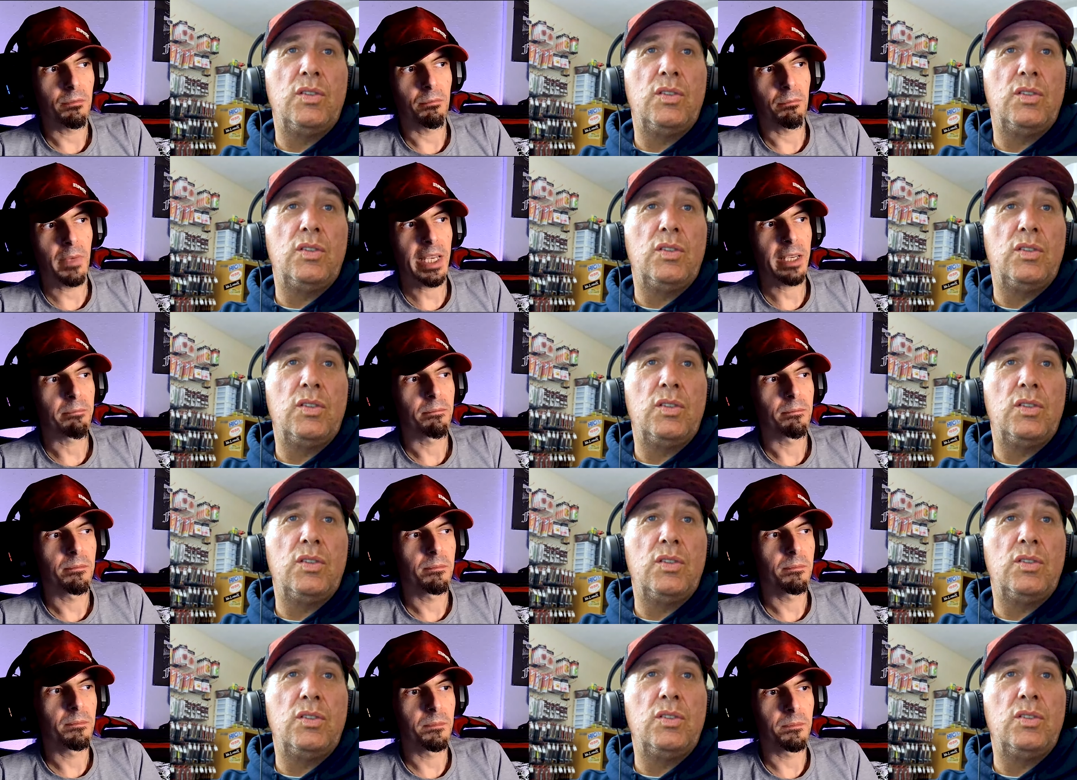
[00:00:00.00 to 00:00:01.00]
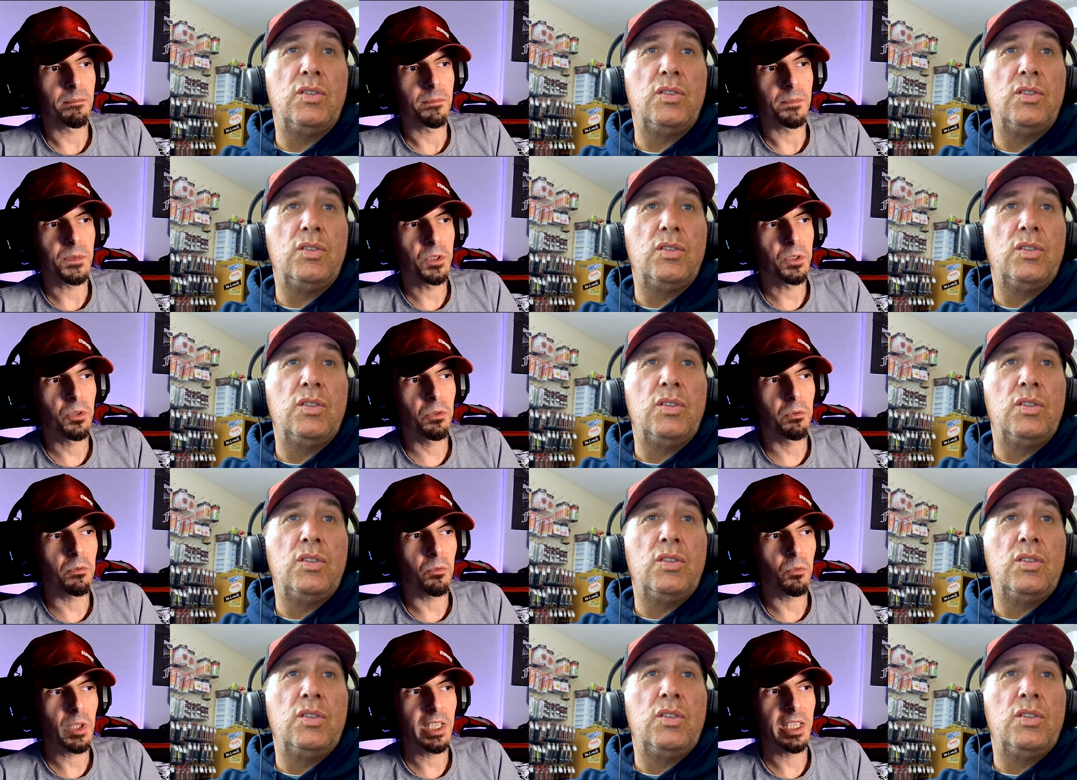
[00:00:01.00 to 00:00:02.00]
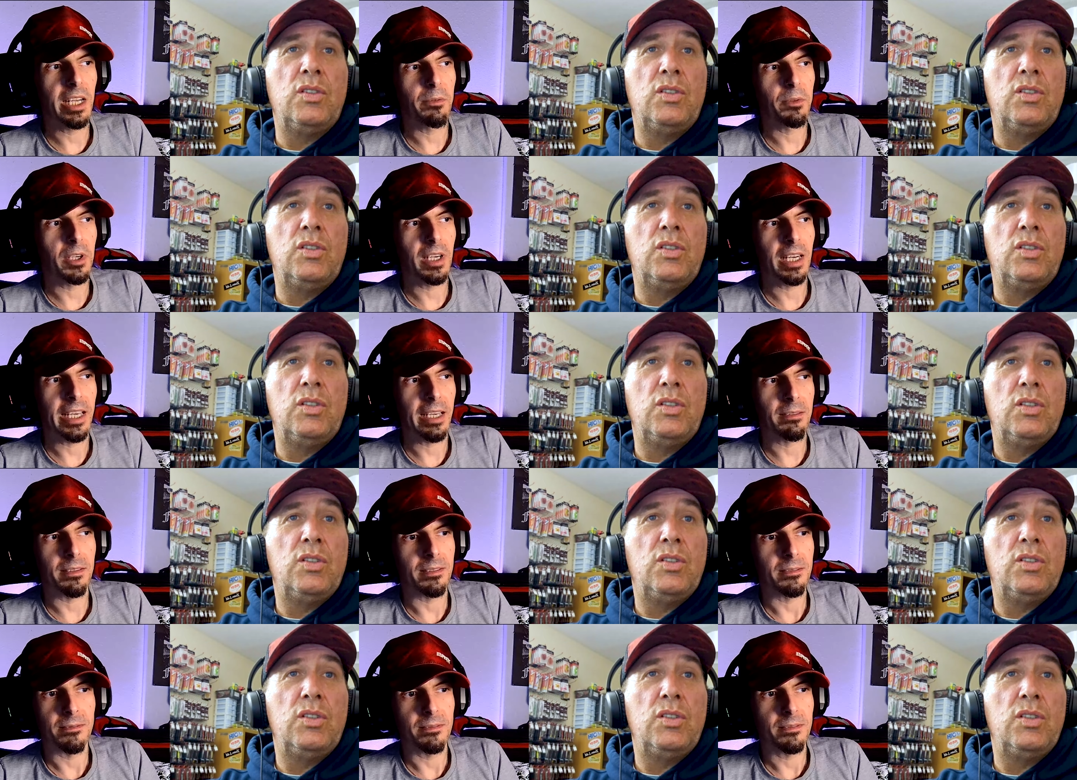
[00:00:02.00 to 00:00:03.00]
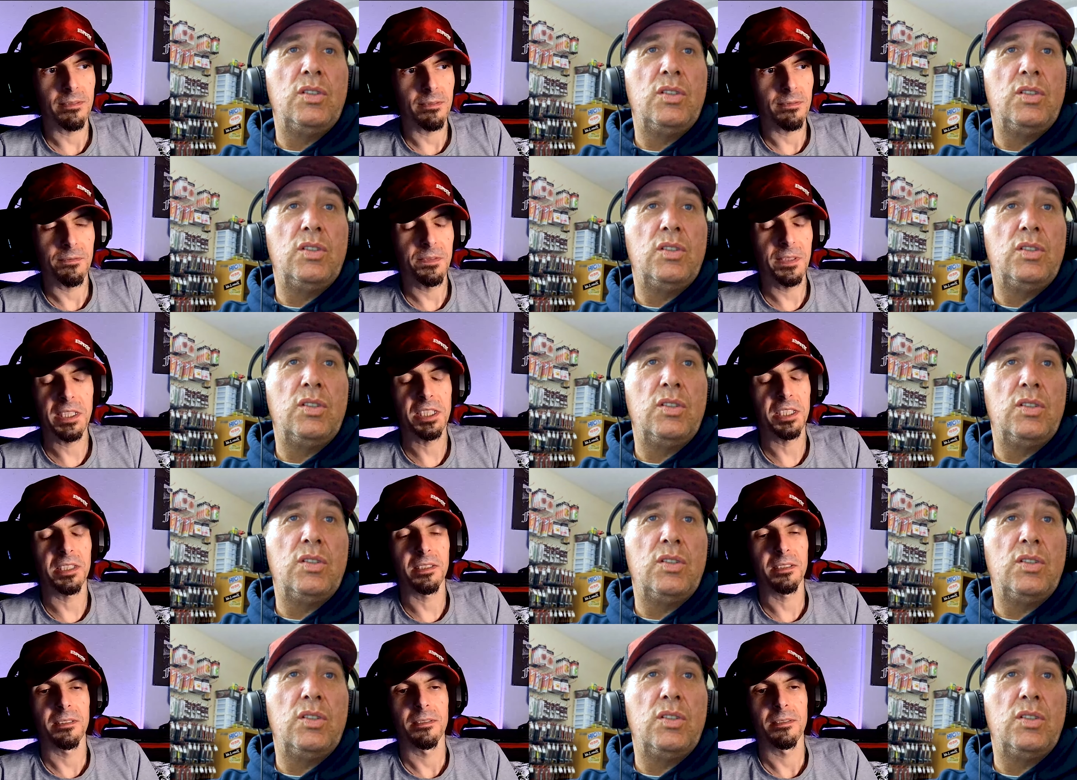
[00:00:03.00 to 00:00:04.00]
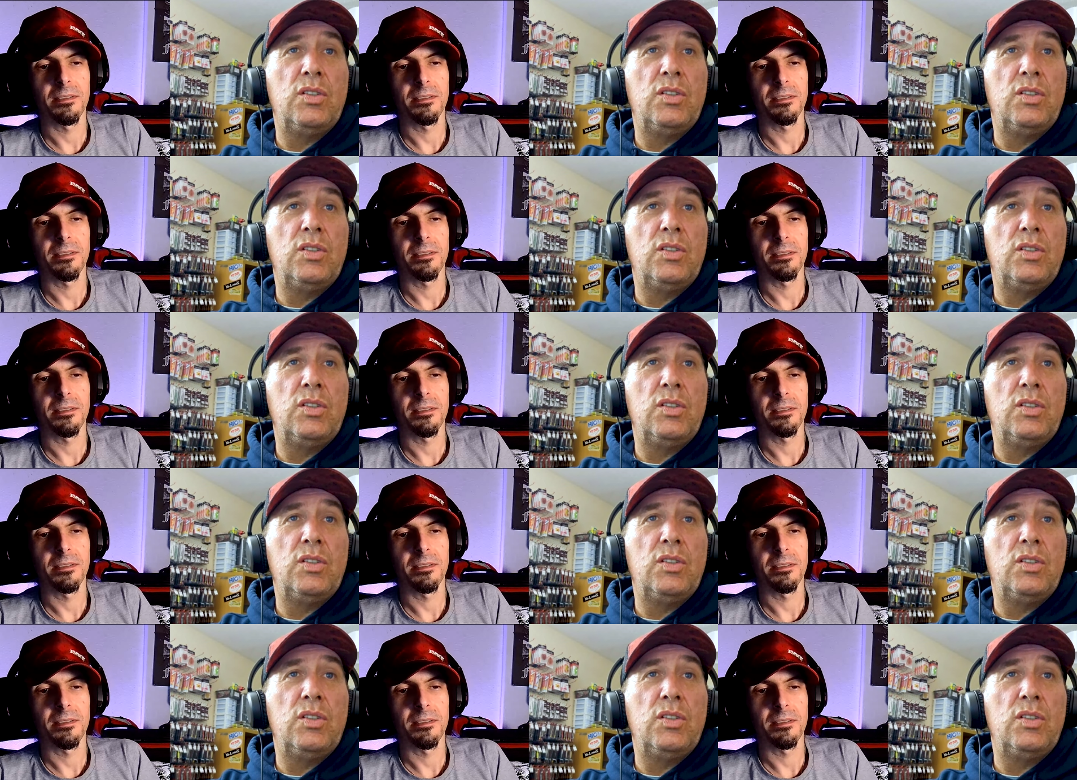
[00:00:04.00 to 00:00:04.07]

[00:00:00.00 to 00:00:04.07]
Speaker 1: "Man, you will never learn fishing